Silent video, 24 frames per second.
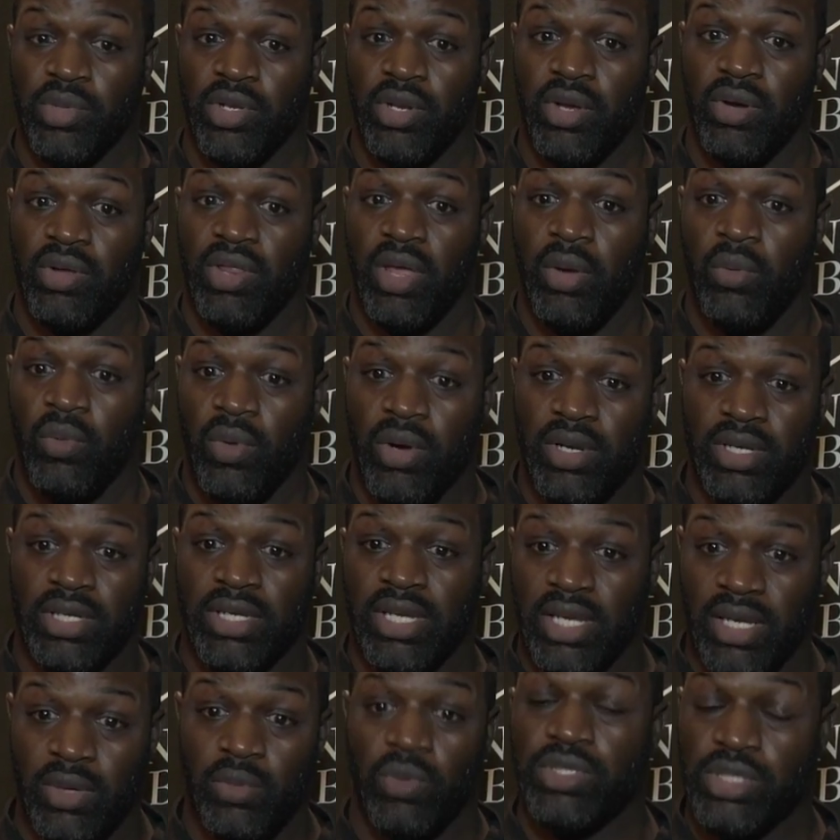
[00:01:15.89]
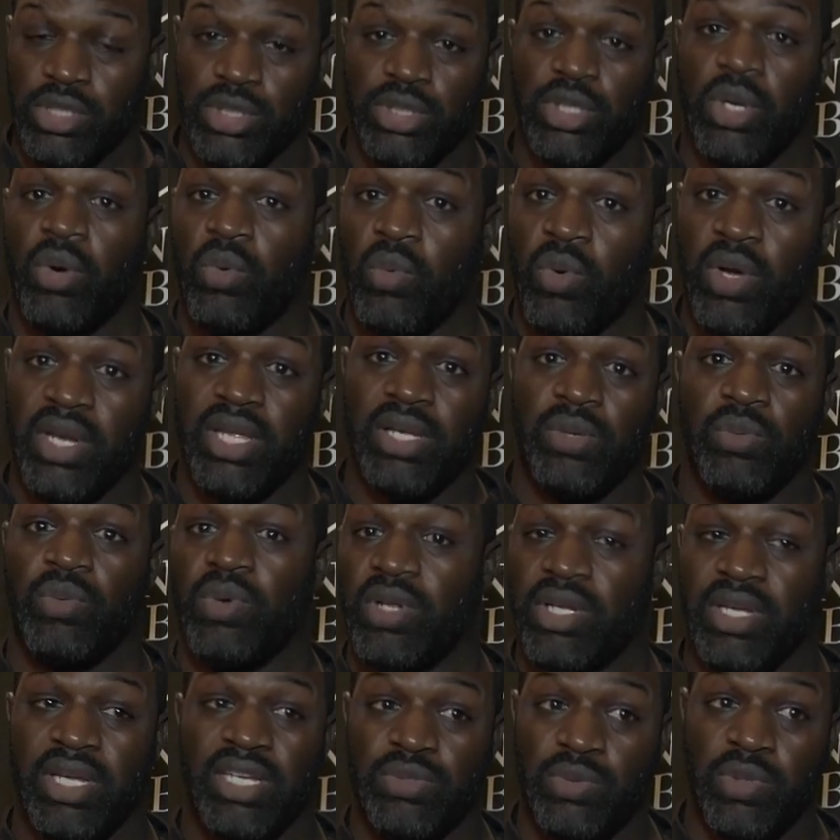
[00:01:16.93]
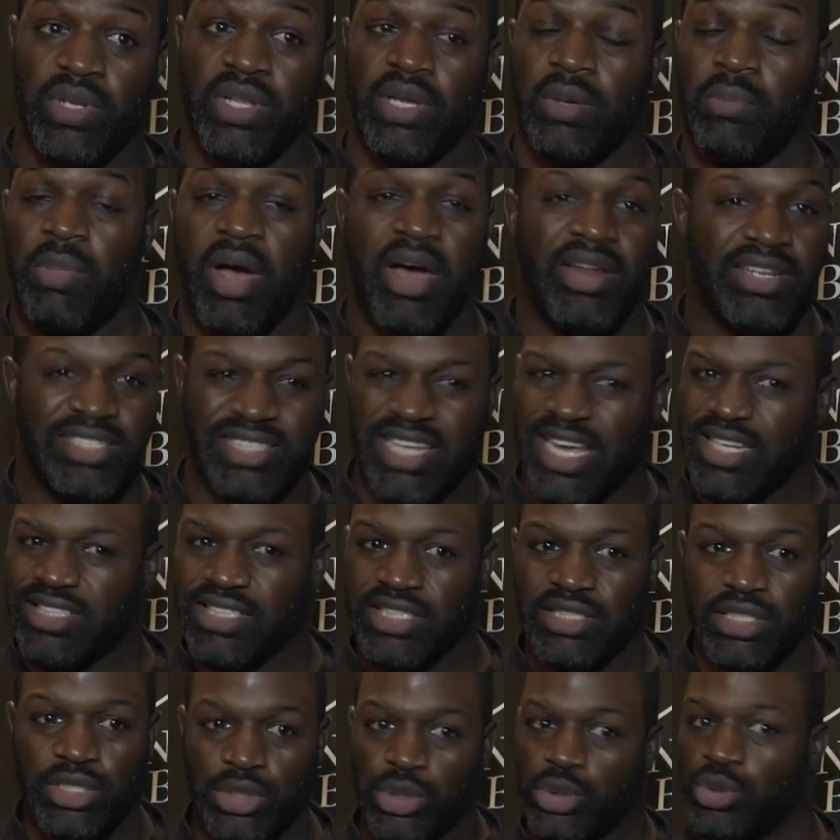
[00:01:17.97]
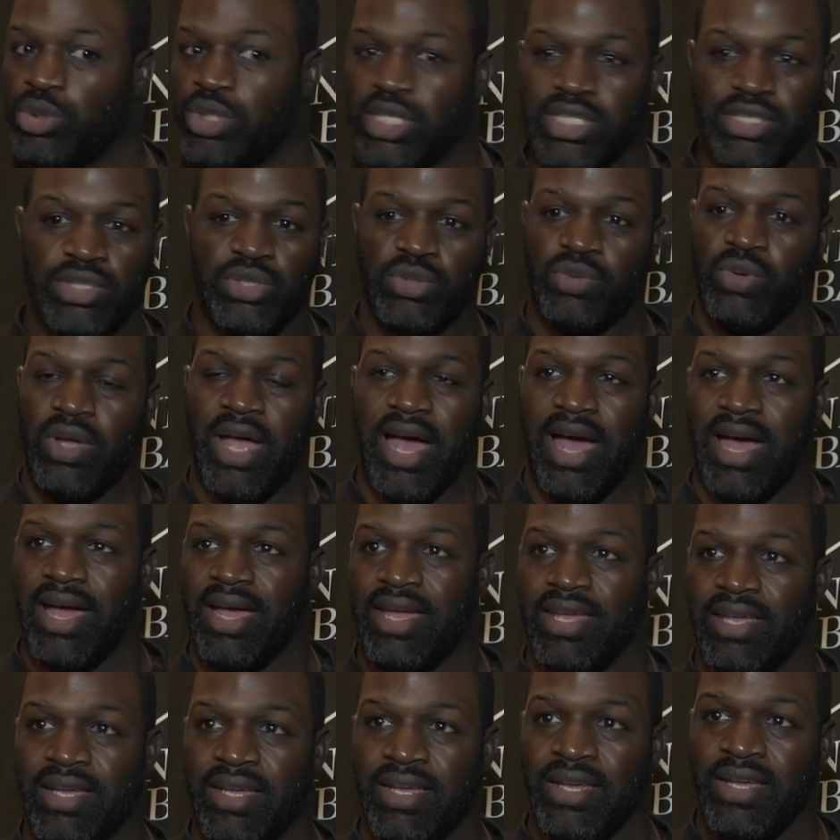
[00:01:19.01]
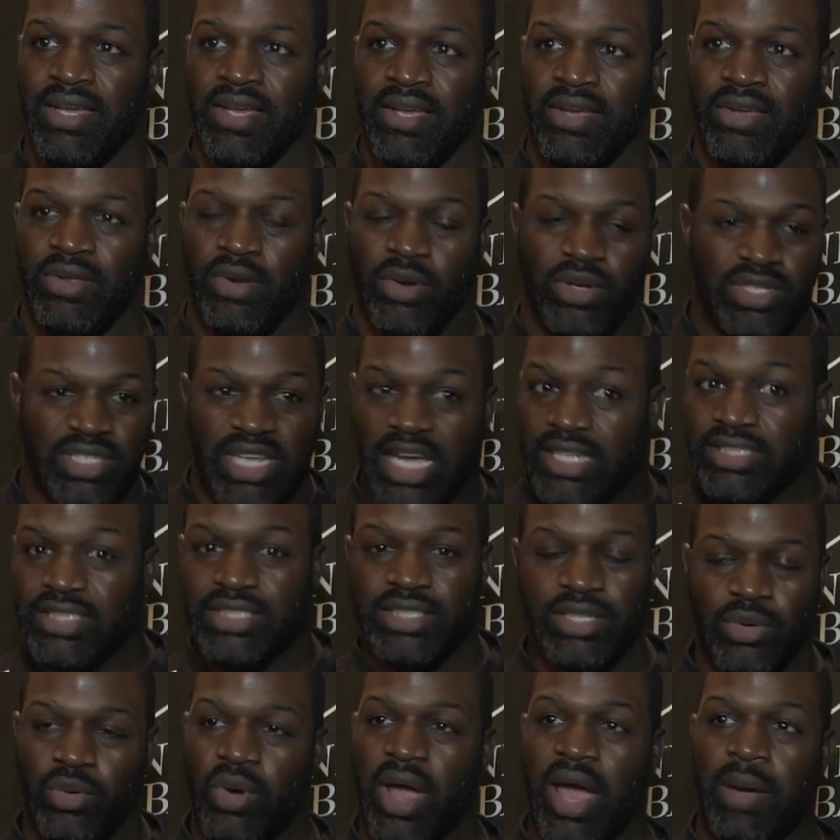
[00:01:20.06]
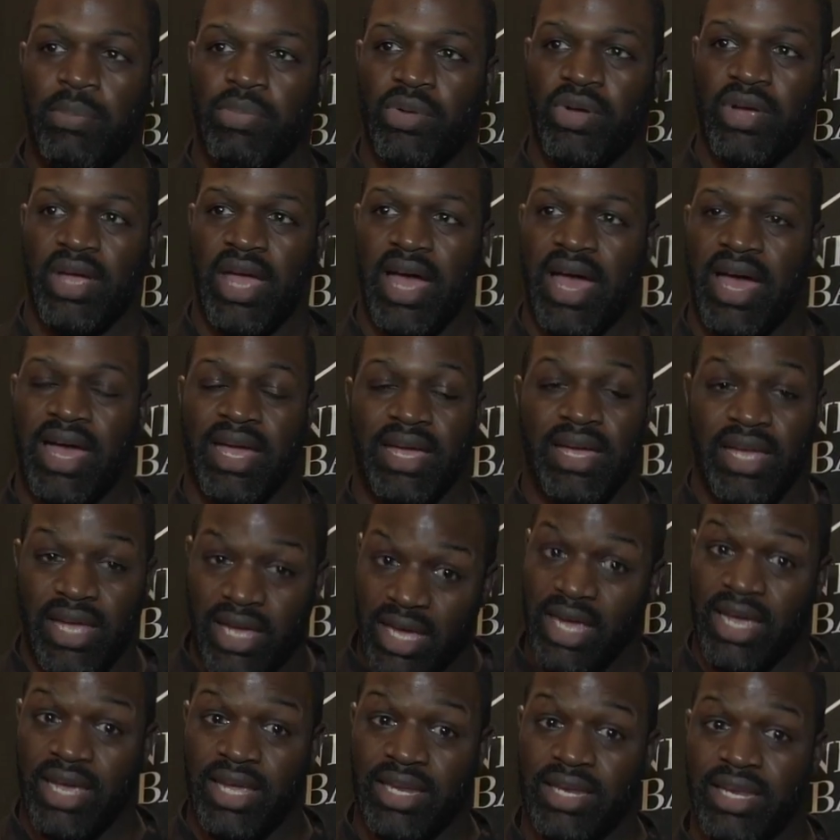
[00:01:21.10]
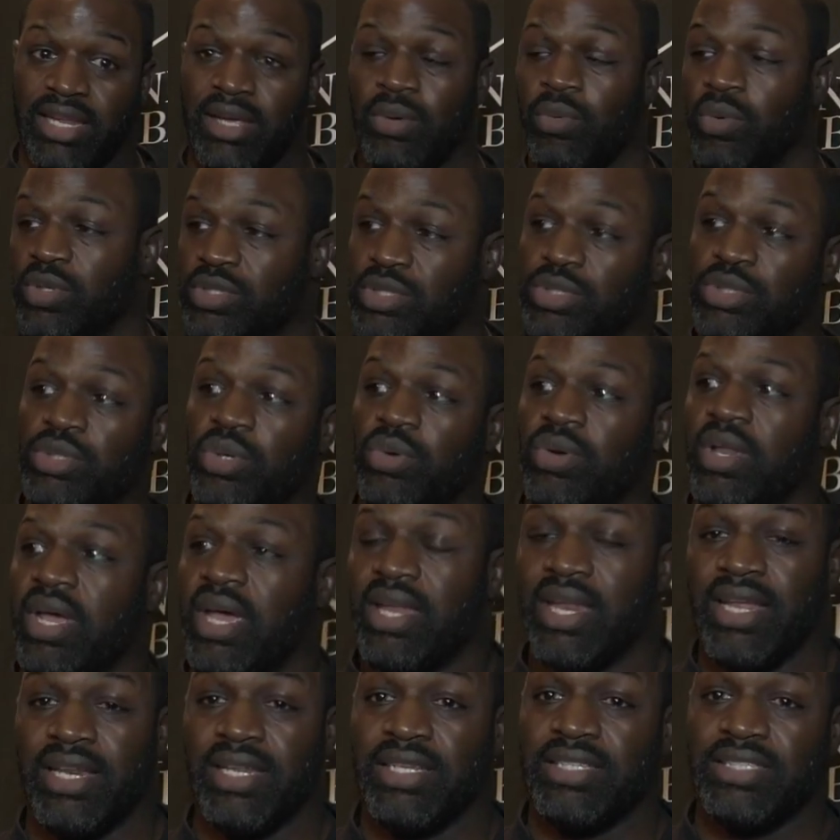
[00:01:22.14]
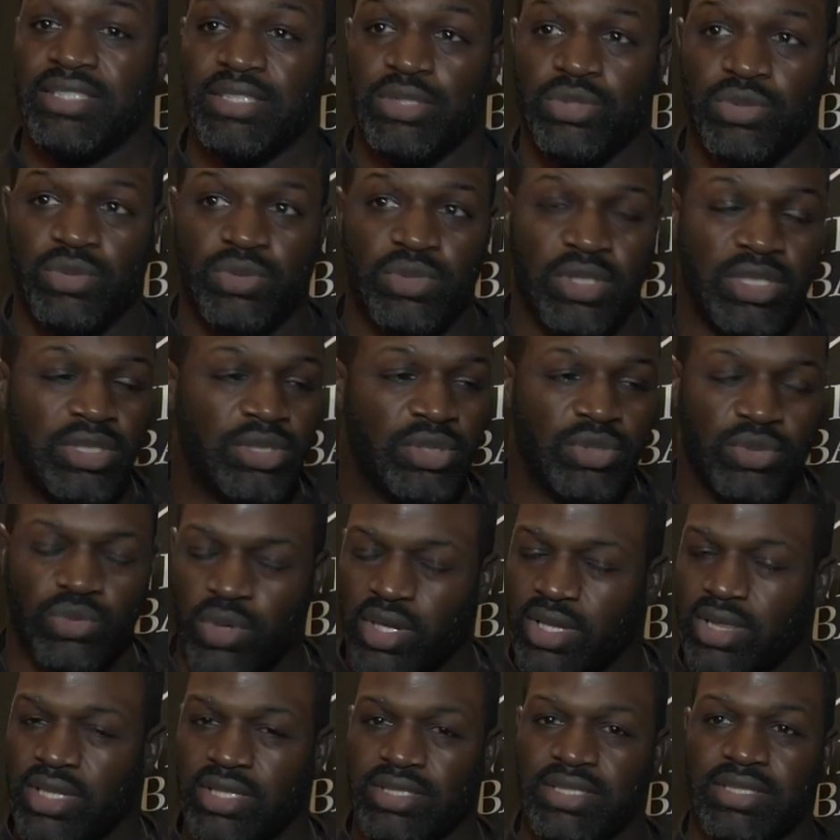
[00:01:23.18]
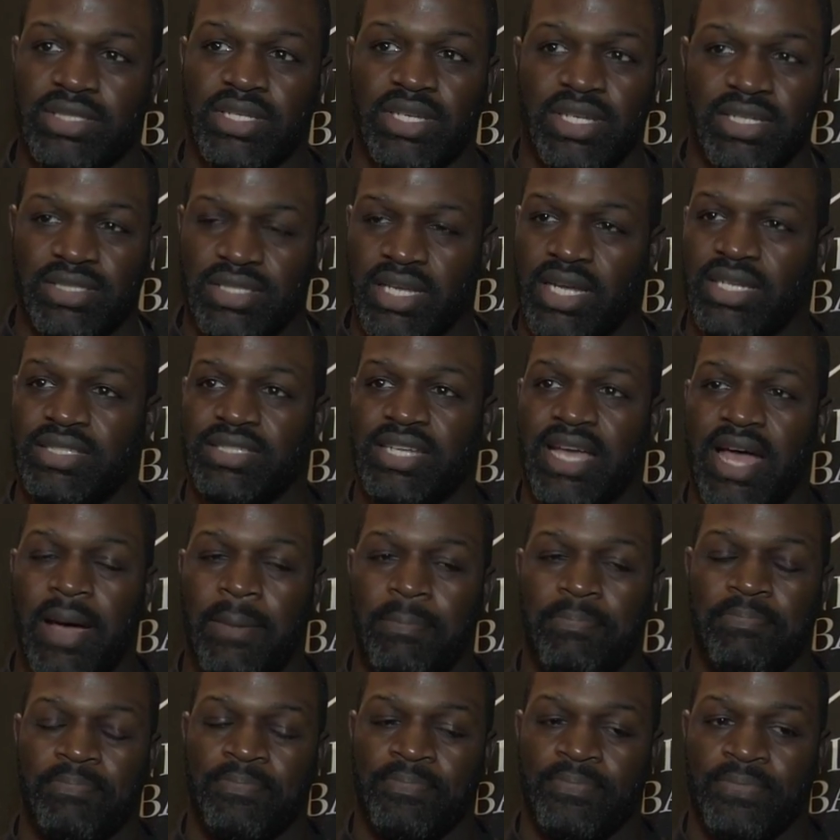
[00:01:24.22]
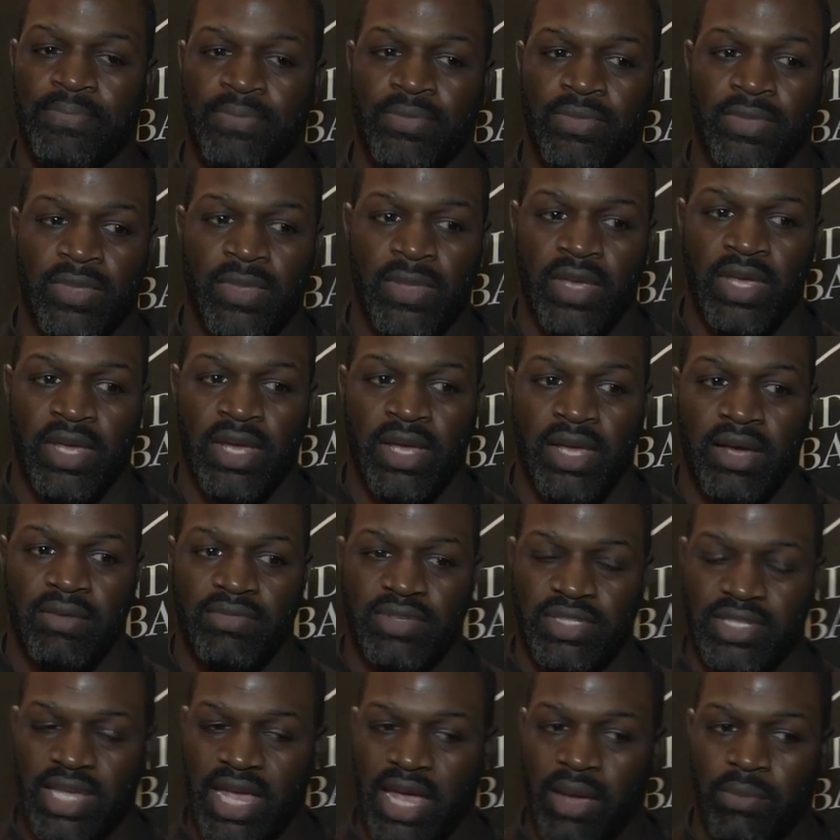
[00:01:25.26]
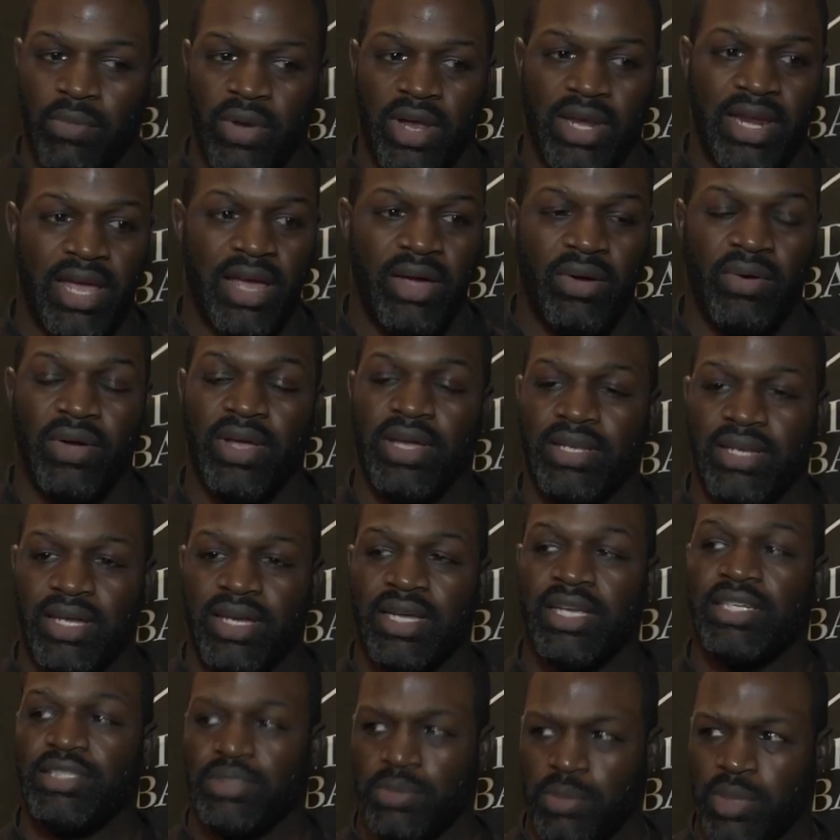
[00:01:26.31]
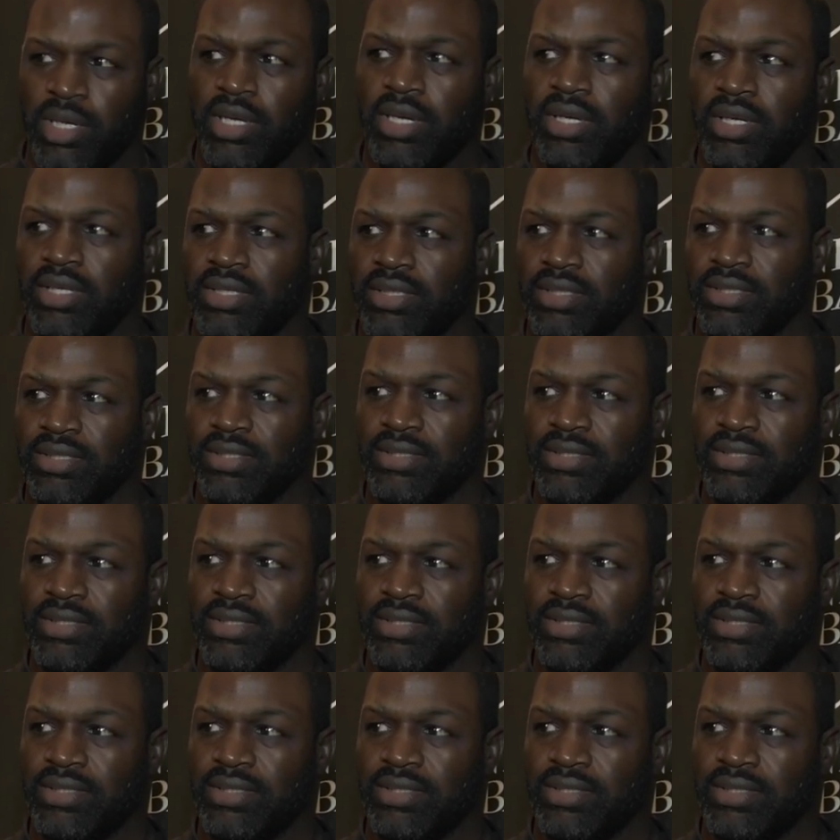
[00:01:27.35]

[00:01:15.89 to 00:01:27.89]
You know, he wants to show what he's really about. He's not just a jiu-jitsu guy. You know, he's not just a grappler guy. And he wants to show that. And his strength is on top of his game right now, and he should be good.